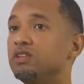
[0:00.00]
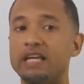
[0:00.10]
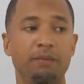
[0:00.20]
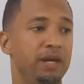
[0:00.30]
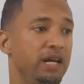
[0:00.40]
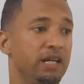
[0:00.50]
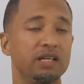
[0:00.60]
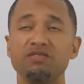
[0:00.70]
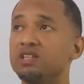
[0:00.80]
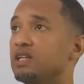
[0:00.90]
It can be a
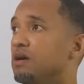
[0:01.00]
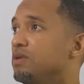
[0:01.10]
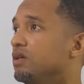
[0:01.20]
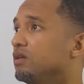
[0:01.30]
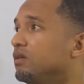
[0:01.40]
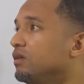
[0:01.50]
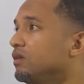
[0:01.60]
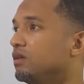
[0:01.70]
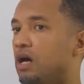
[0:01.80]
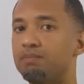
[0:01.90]
negative. It can be
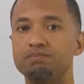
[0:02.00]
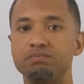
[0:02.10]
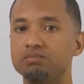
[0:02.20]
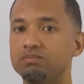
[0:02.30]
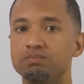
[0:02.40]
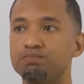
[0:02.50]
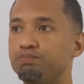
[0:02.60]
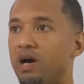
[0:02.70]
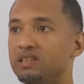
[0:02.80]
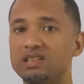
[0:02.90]
a
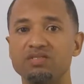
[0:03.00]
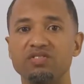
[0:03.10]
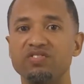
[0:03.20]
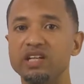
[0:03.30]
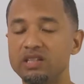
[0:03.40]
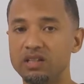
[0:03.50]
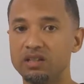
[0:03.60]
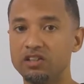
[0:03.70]
positive infinity.